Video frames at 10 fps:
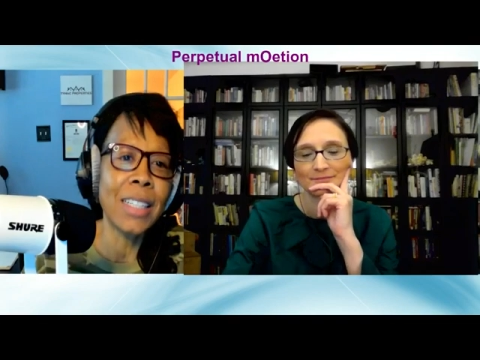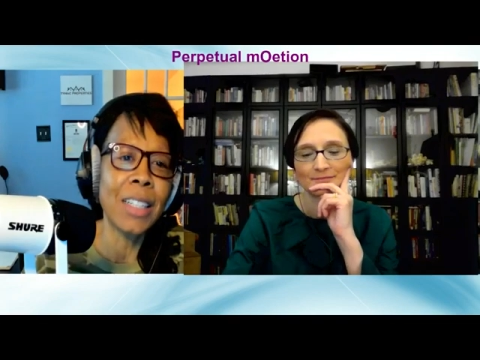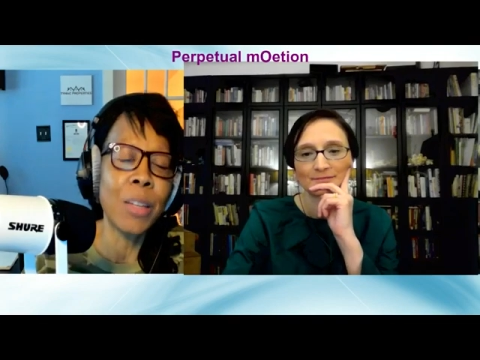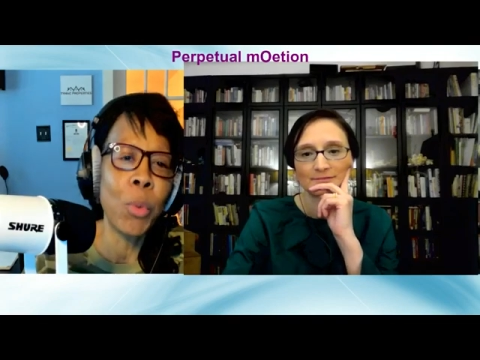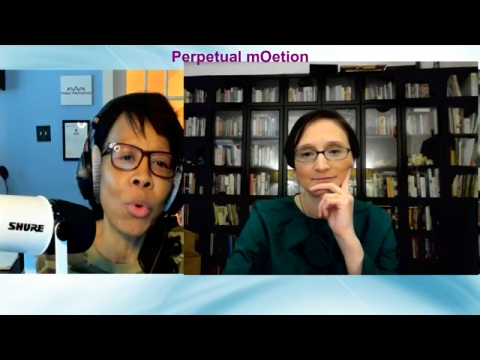Speaker 1: an
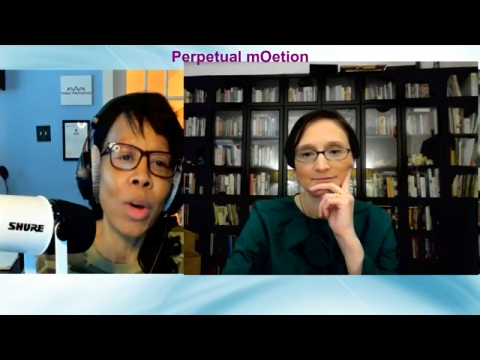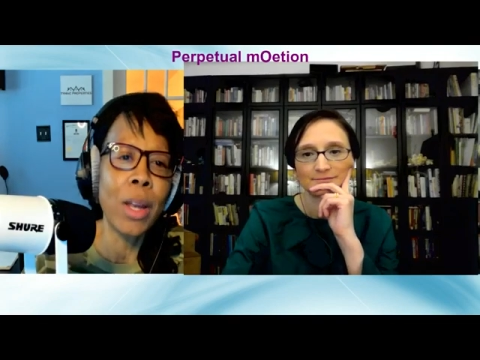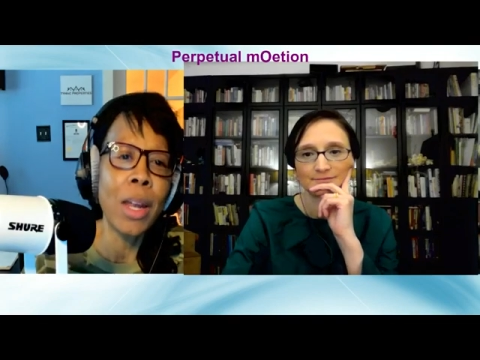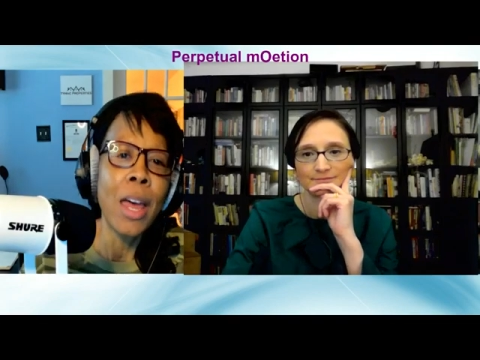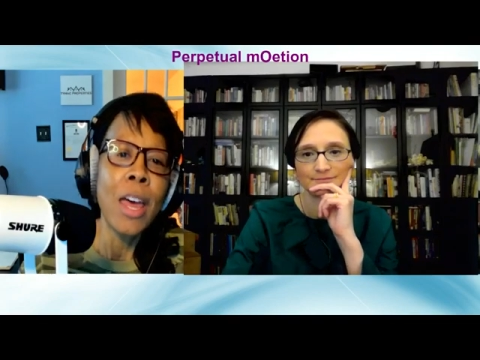
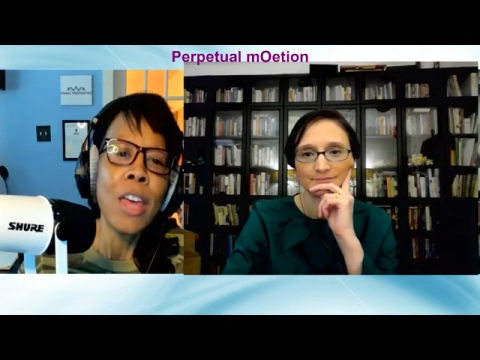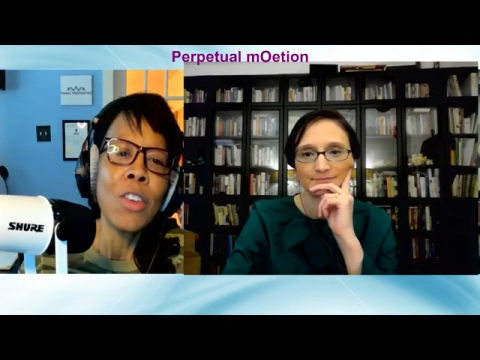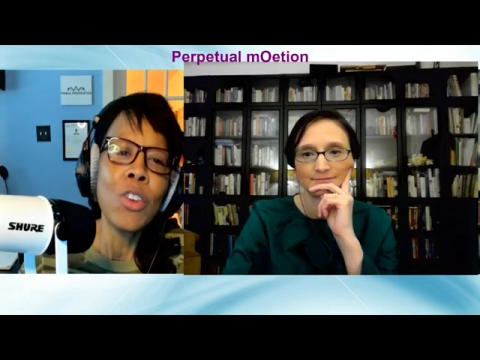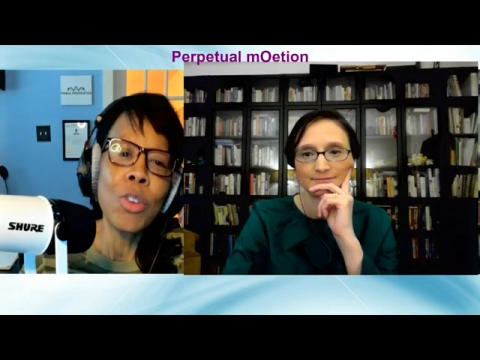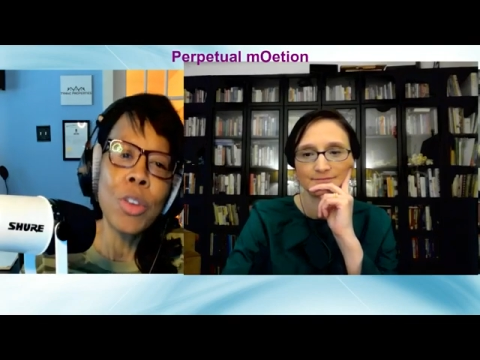excellent point.
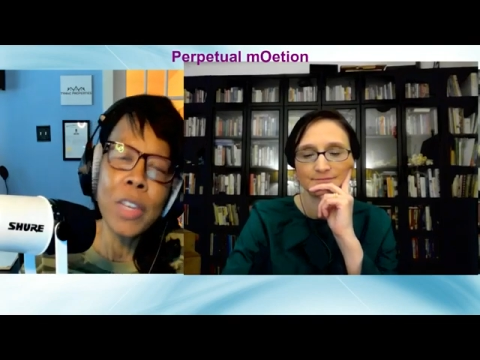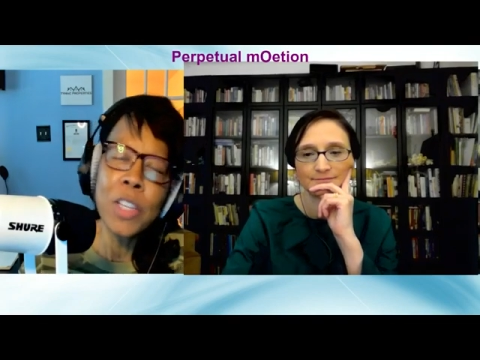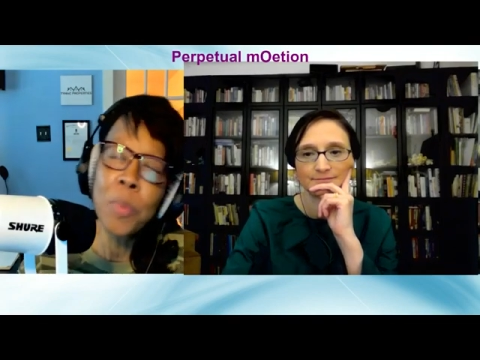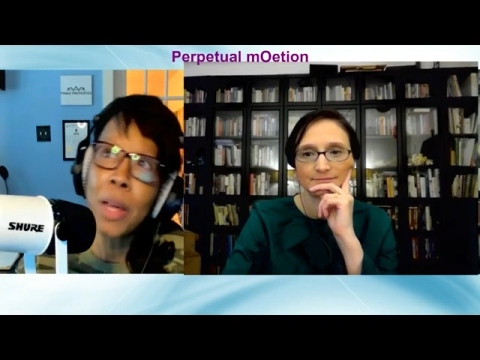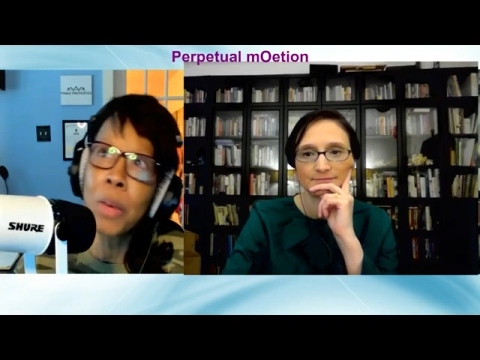
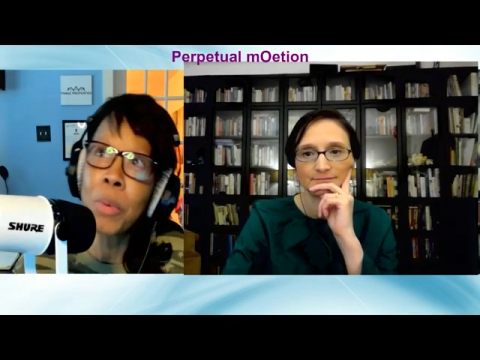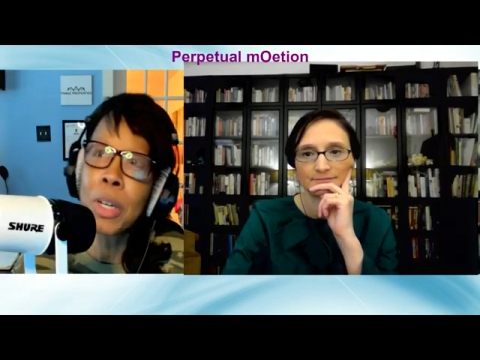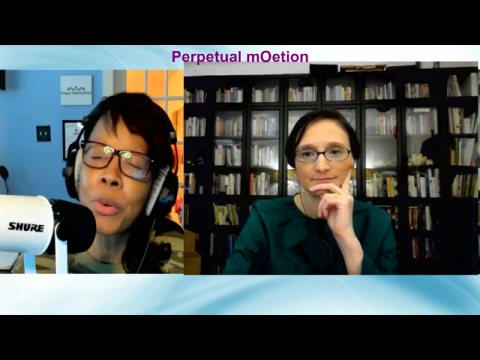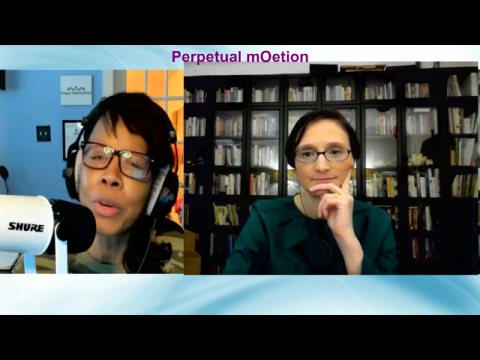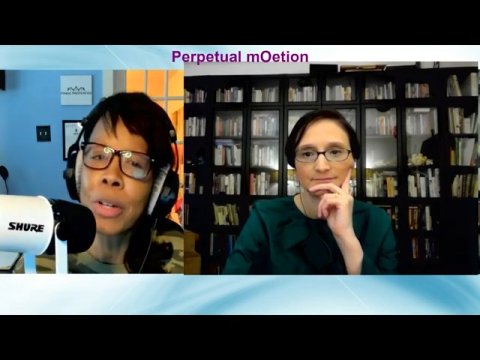You've
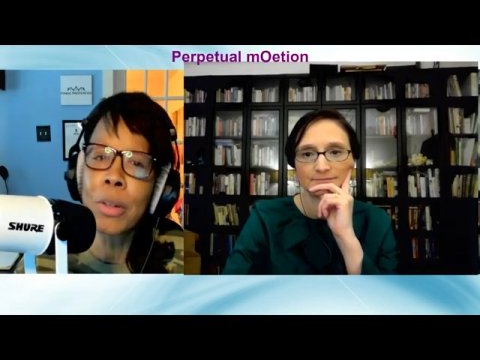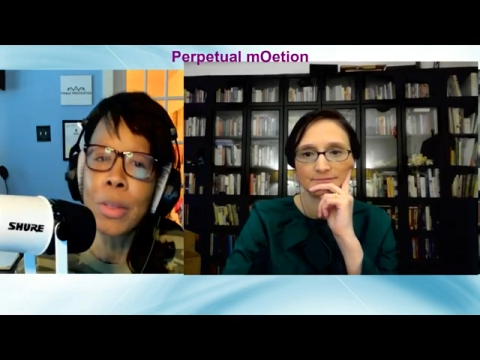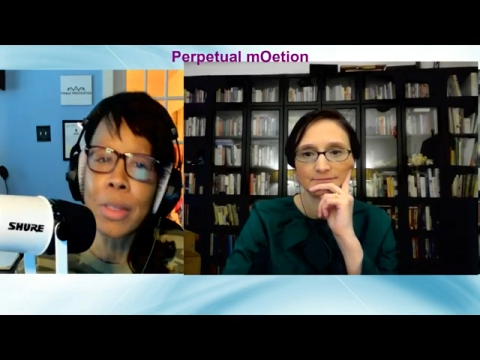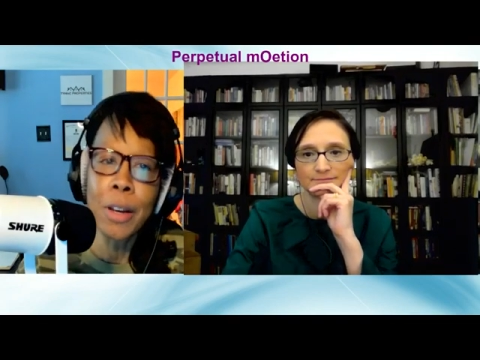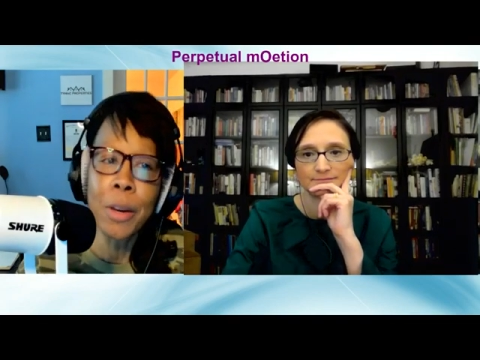explained what
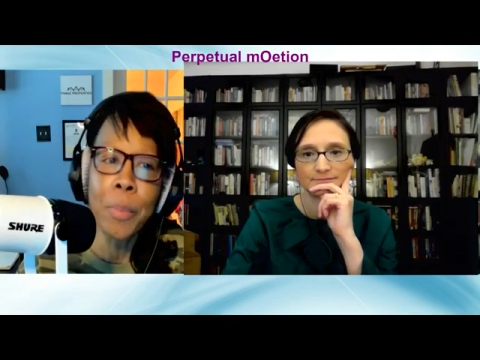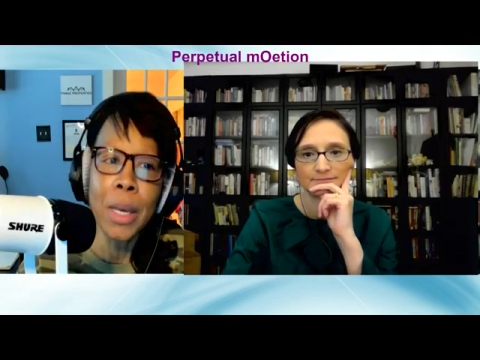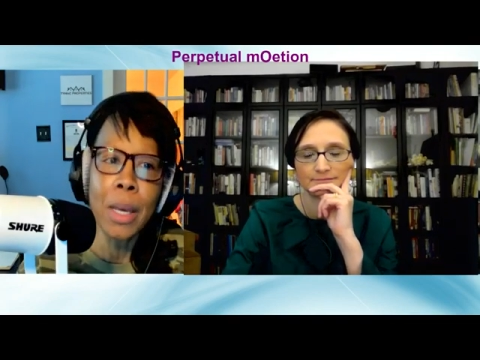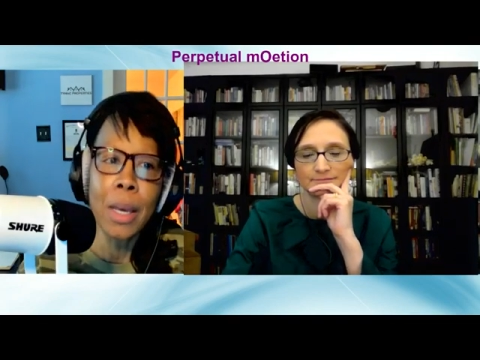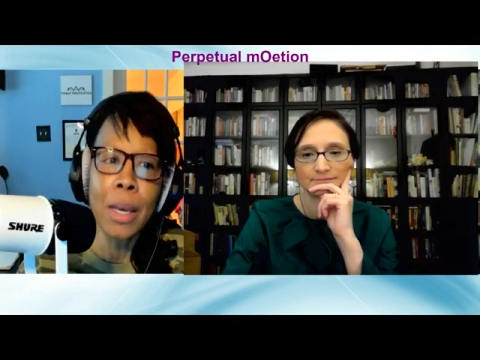critical
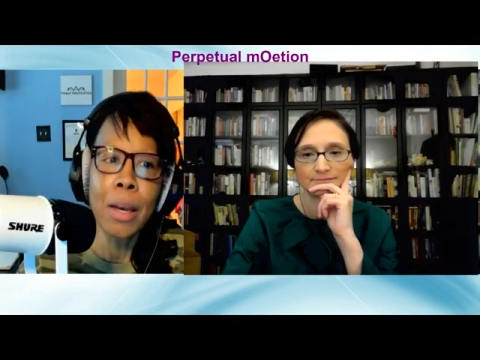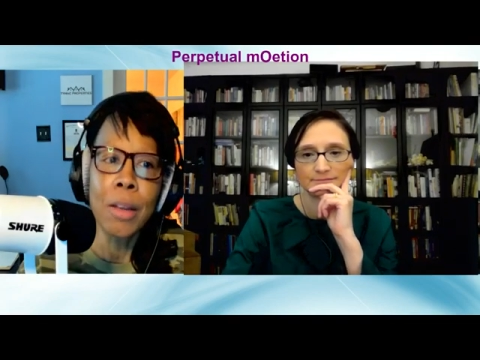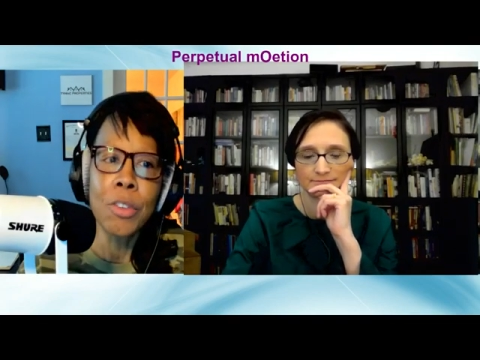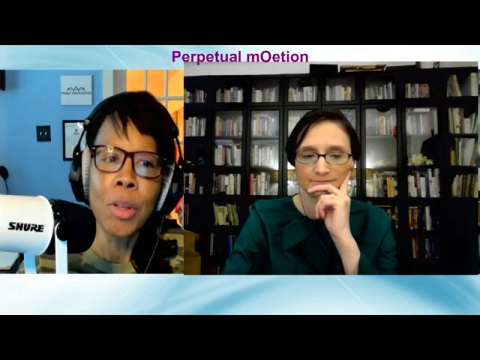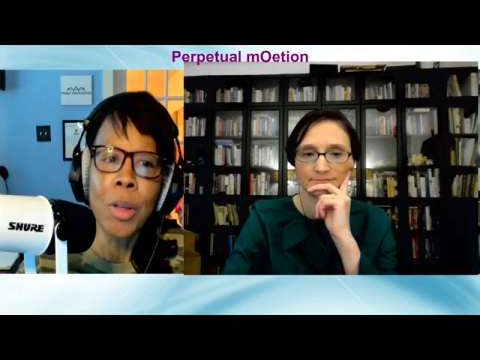therapy
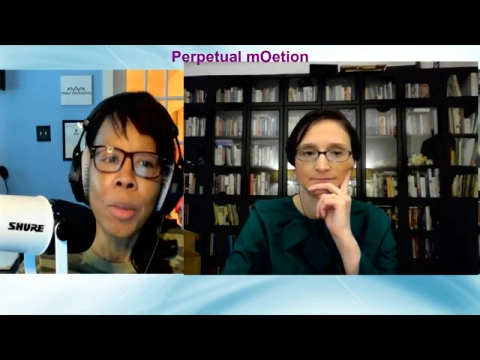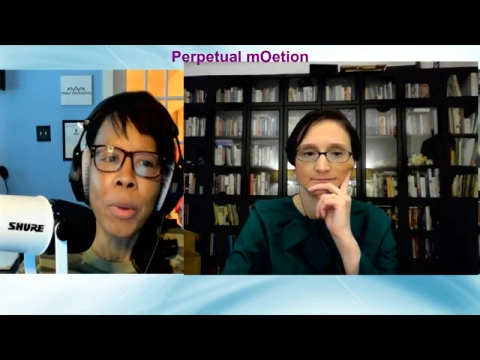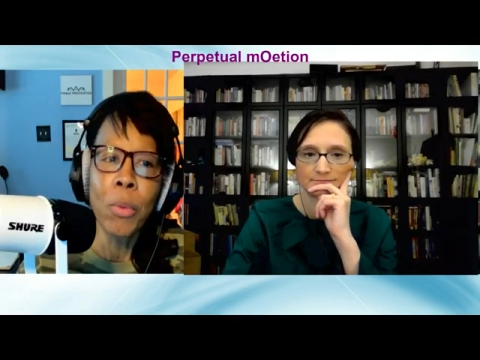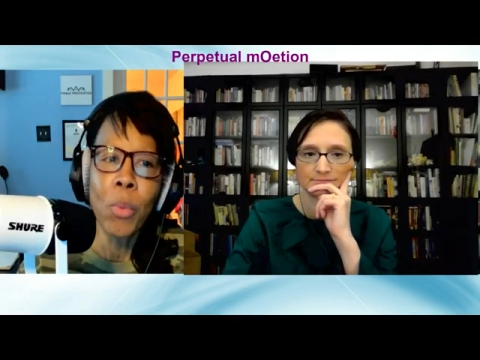is,